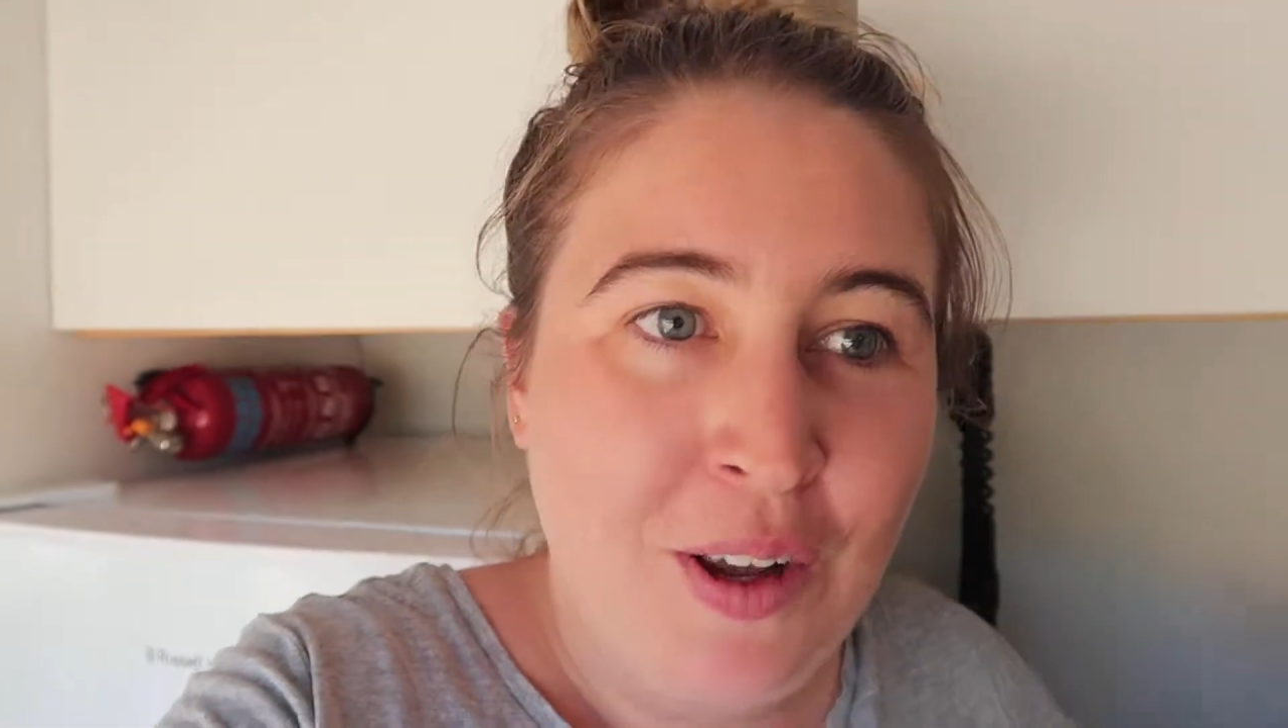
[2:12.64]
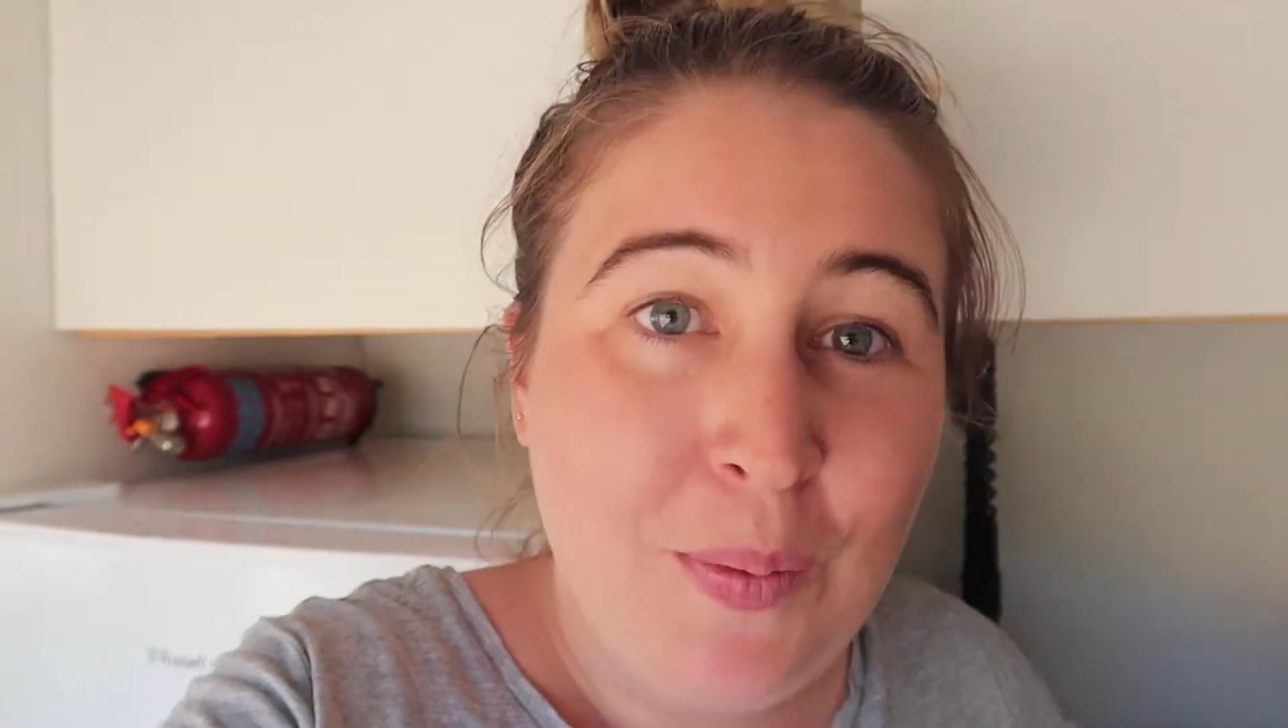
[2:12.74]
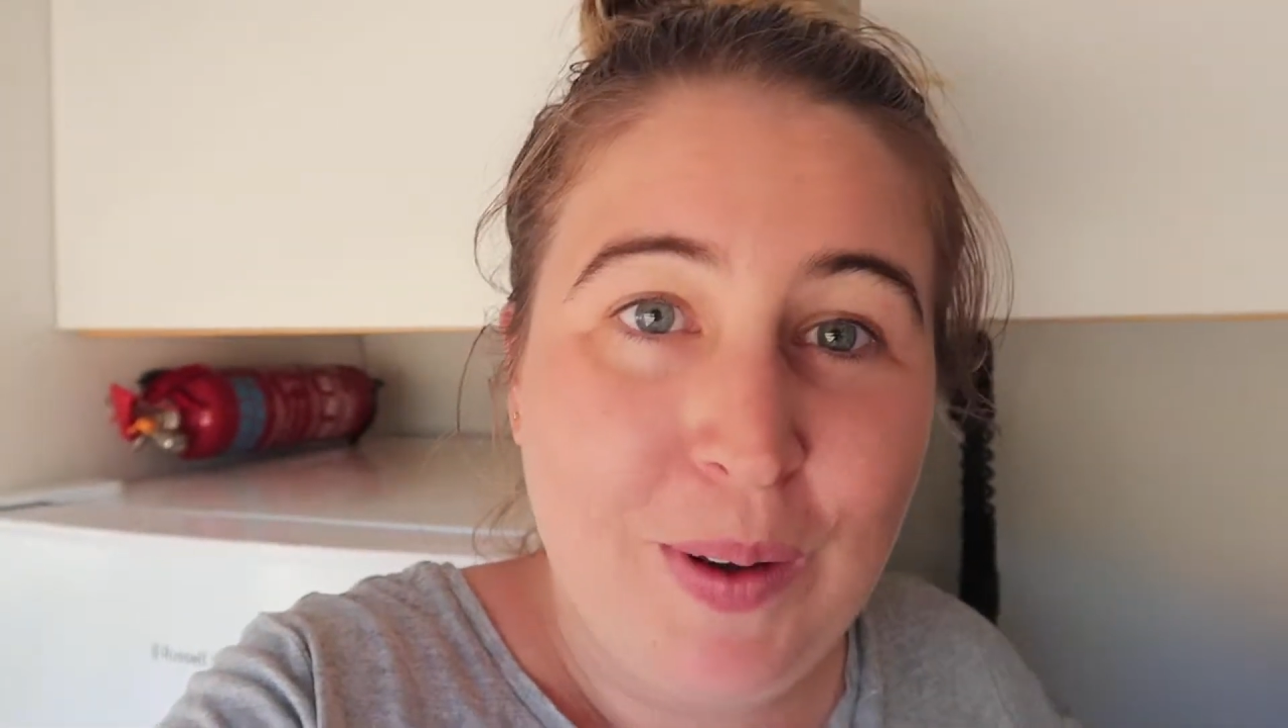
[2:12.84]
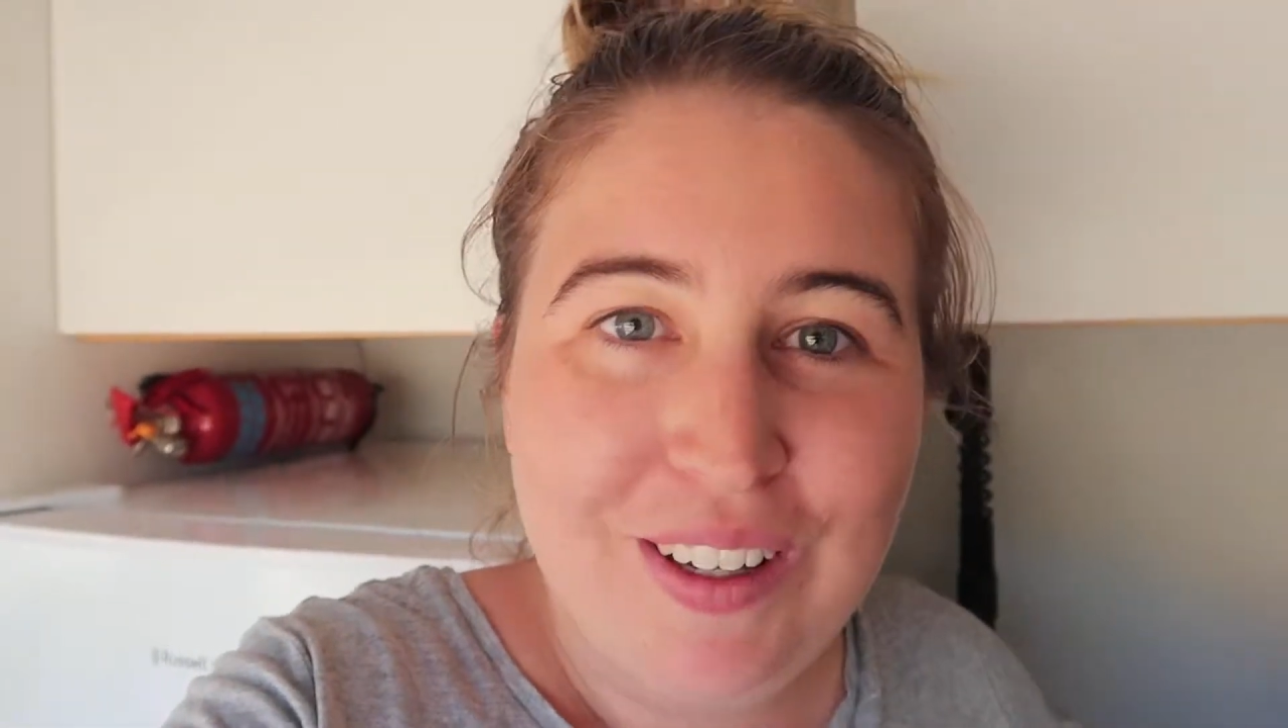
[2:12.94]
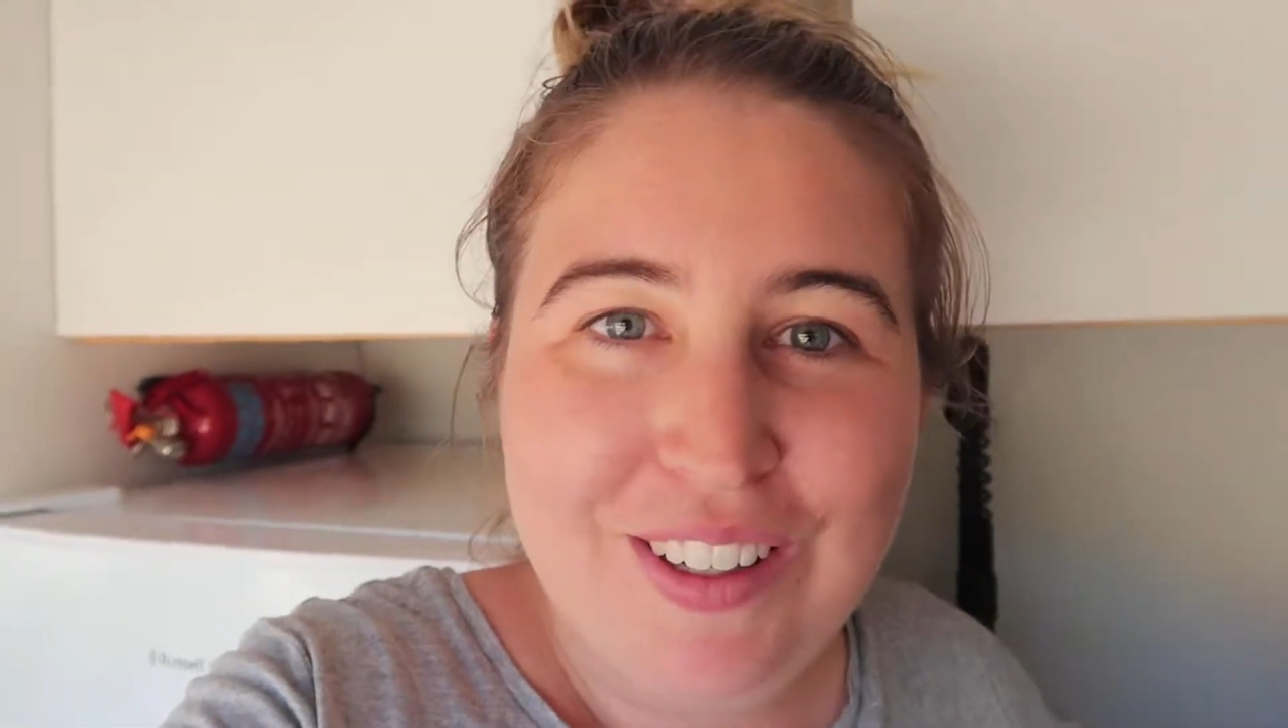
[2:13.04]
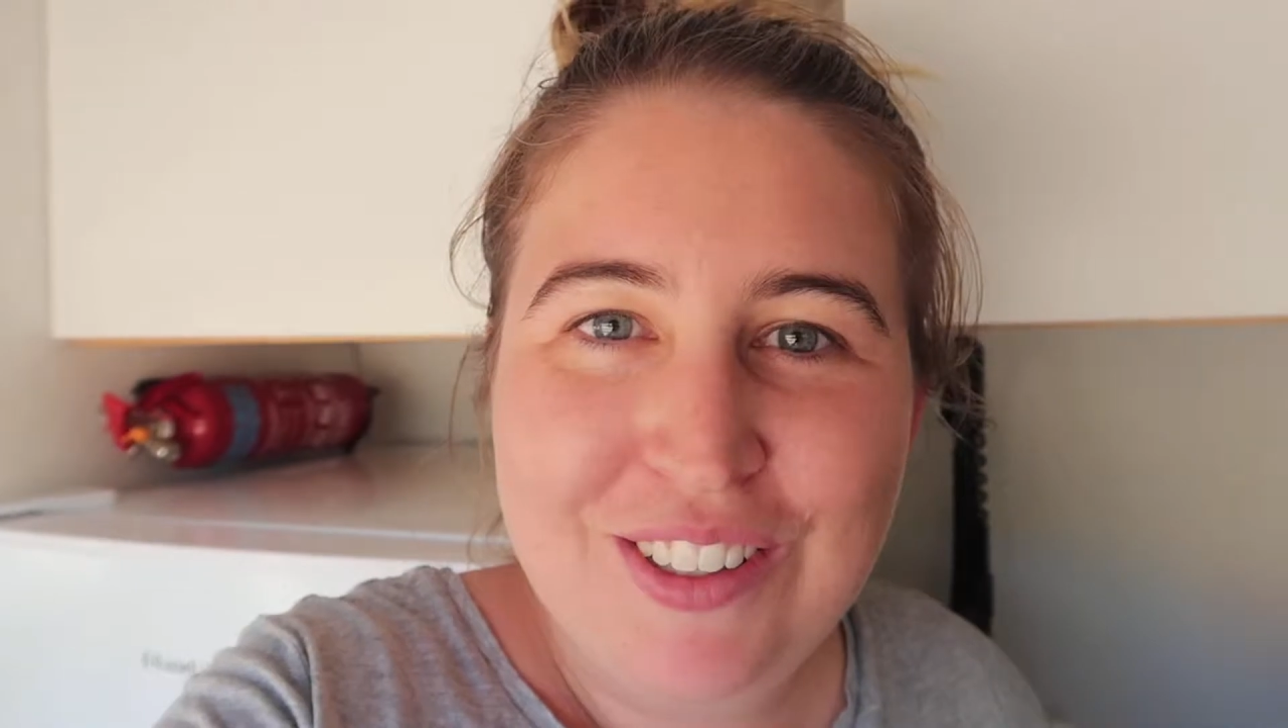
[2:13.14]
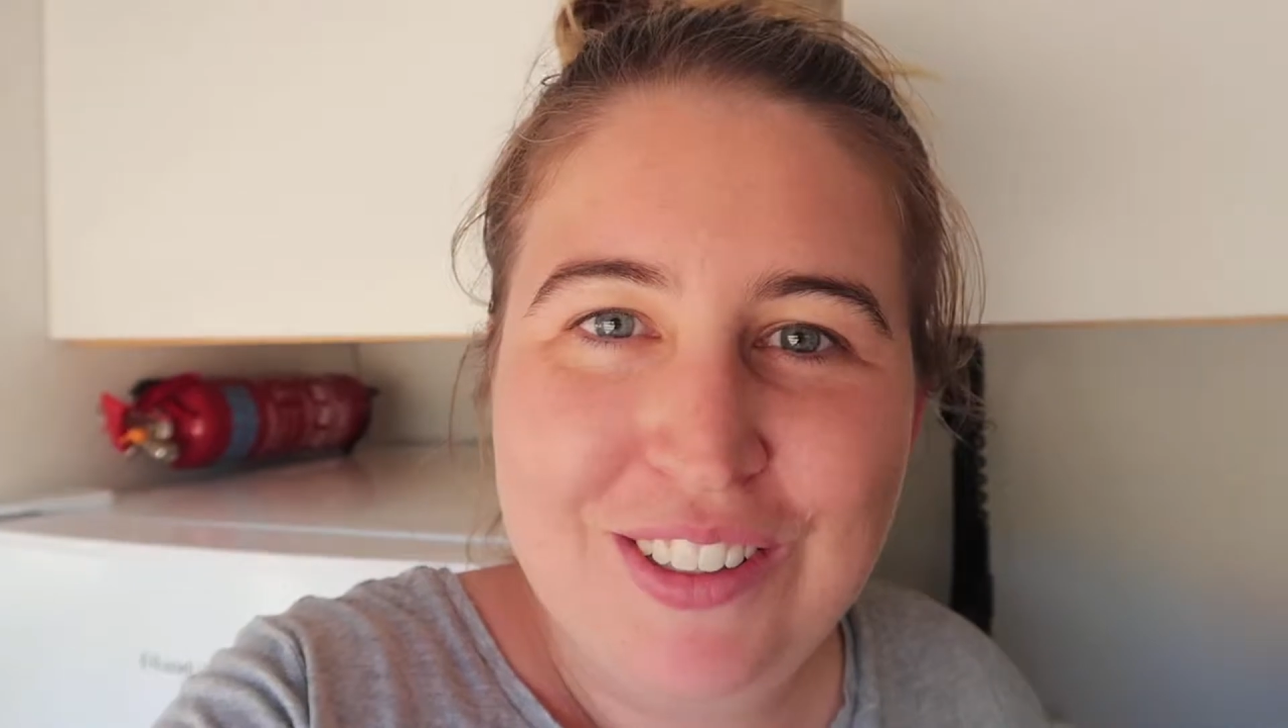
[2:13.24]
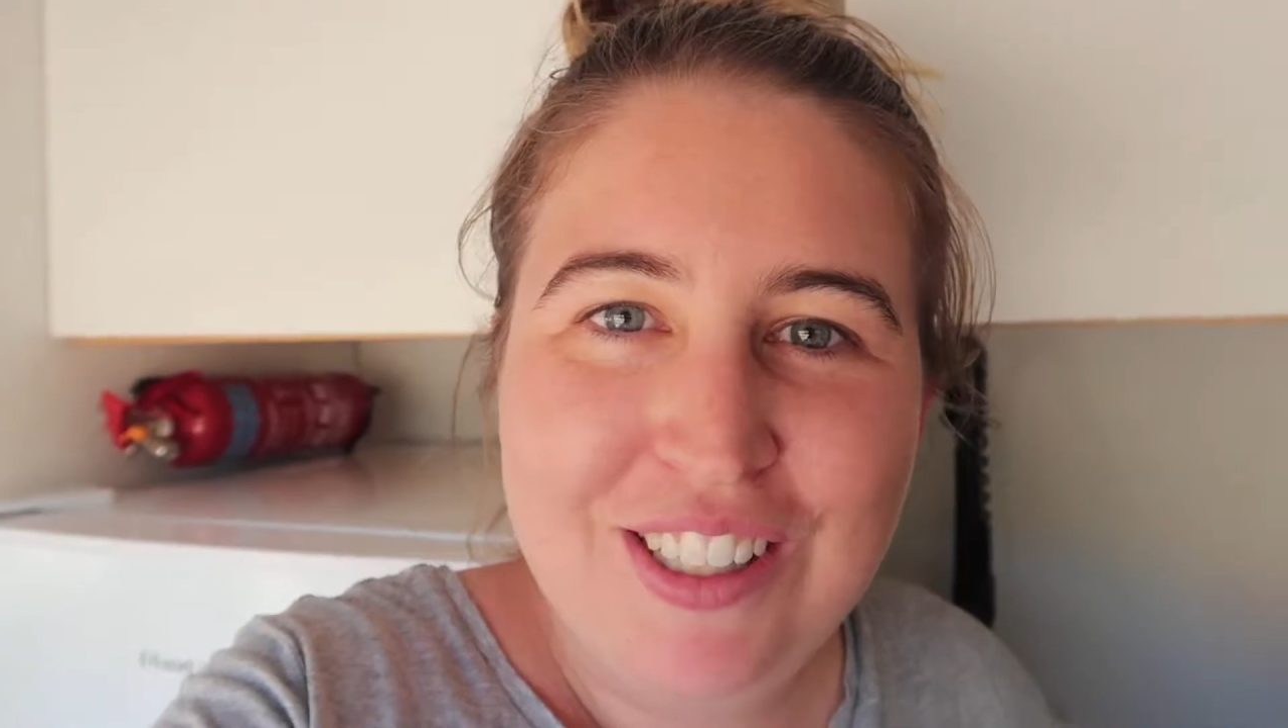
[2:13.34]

we're gonna do